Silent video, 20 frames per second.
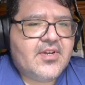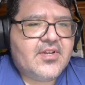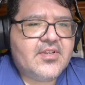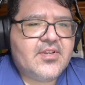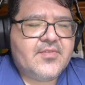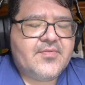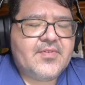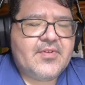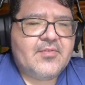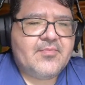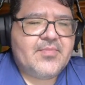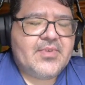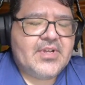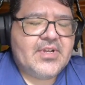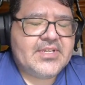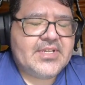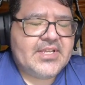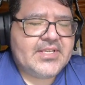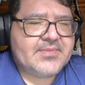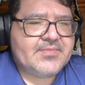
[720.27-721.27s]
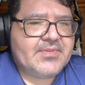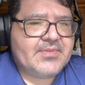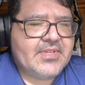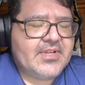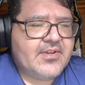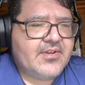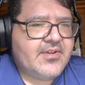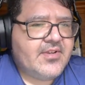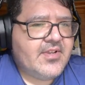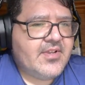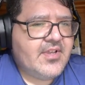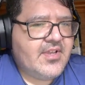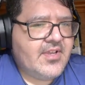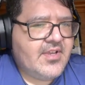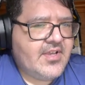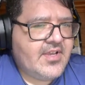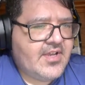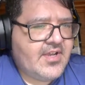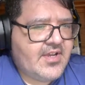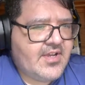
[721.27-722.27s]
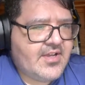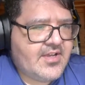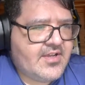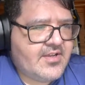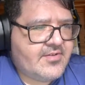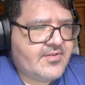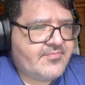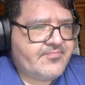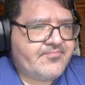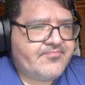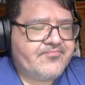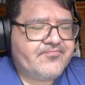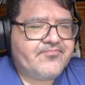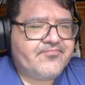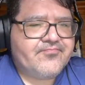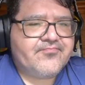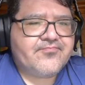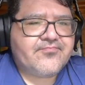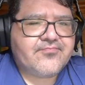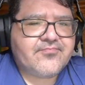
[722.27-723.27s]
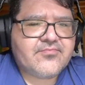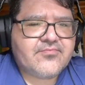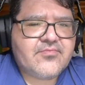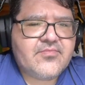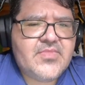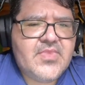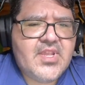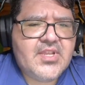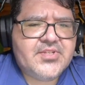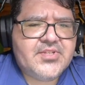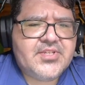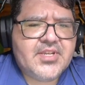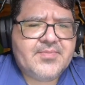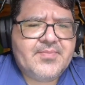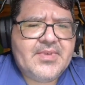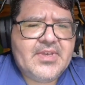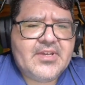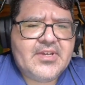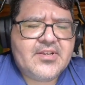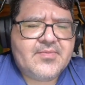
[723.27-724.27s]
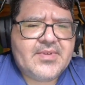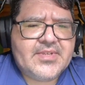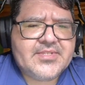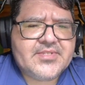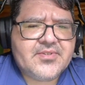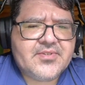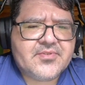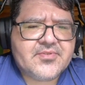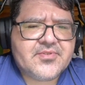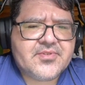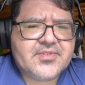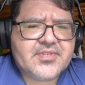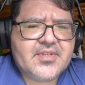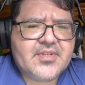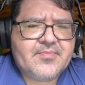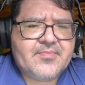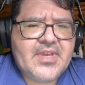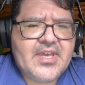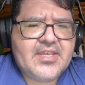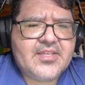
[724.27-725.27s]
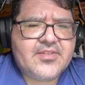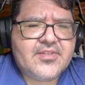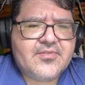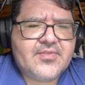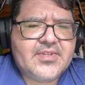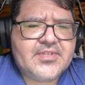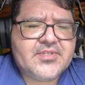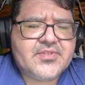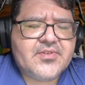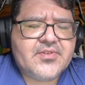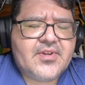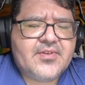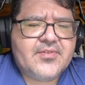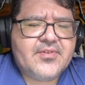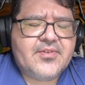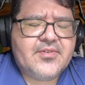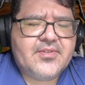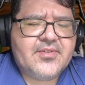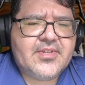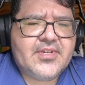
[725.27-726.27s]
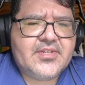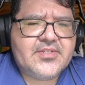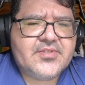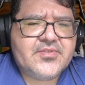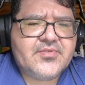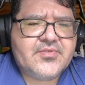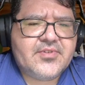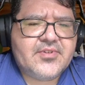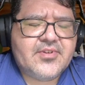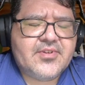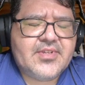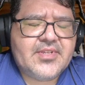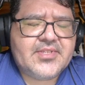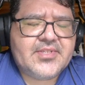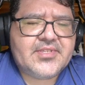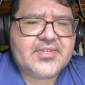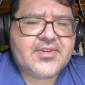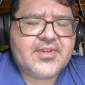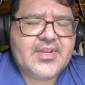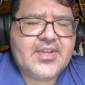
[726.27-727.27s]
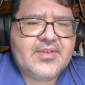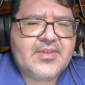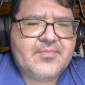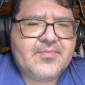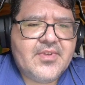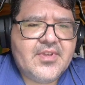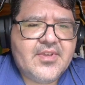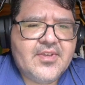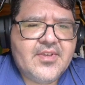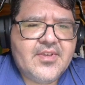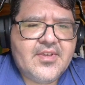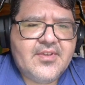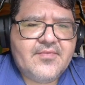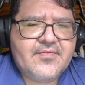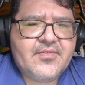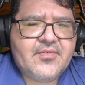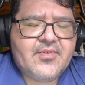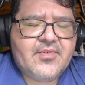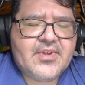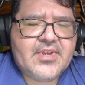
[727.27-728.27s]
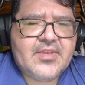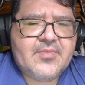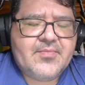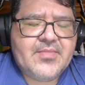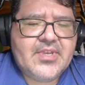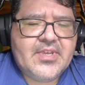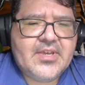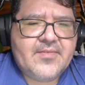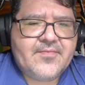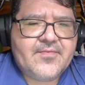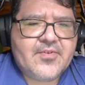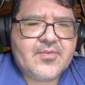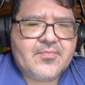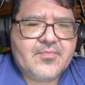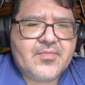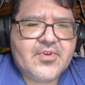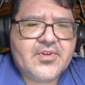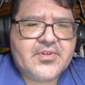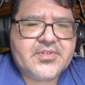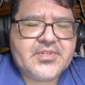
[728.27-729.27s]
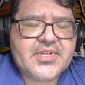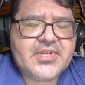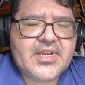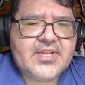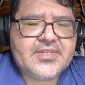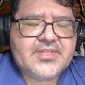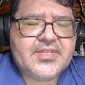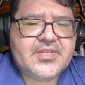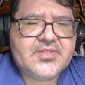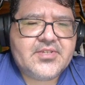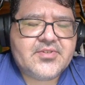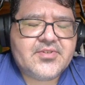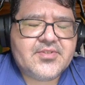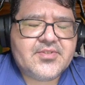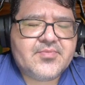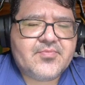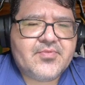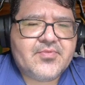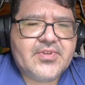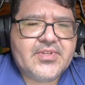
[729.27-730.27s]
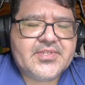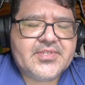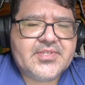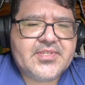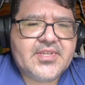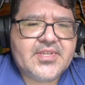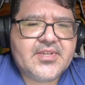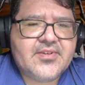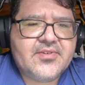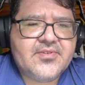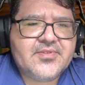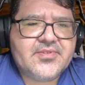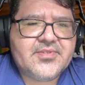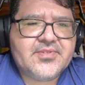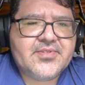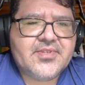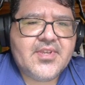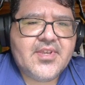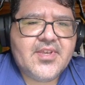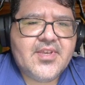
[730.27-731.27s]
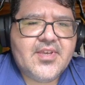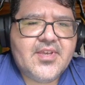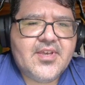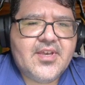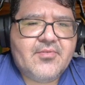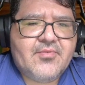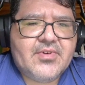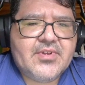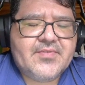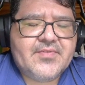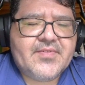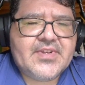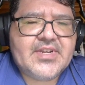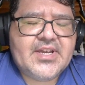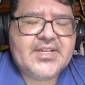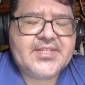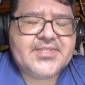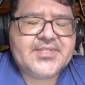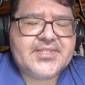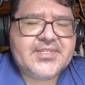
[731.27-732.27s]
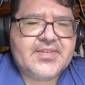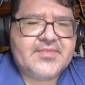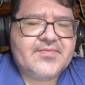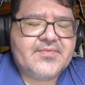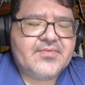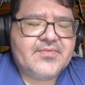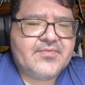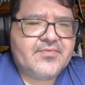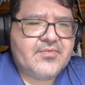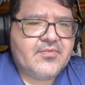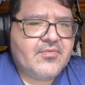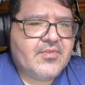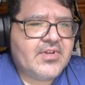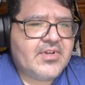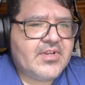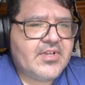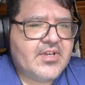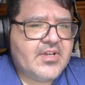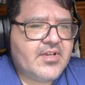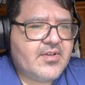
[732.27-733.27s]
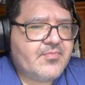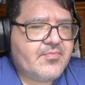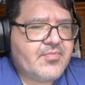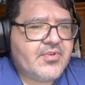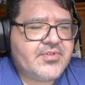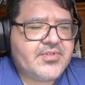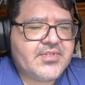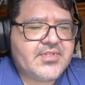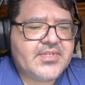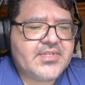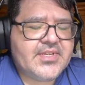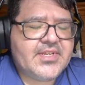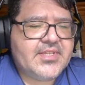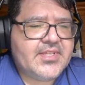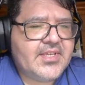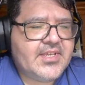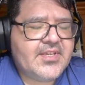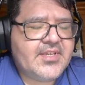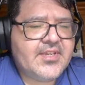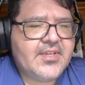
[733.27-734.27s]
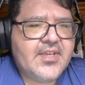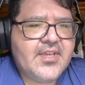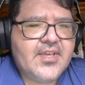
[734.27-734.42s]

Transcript: on your favorite podcast player. Um, check me out on my socials. I'm at Lorenzo Arreola on Twitter and Instagram. If you want to hit me up for merch, I got t-shirts, prints, stickers, uh, one of a kind stuff. If you want to uh, purchase anything,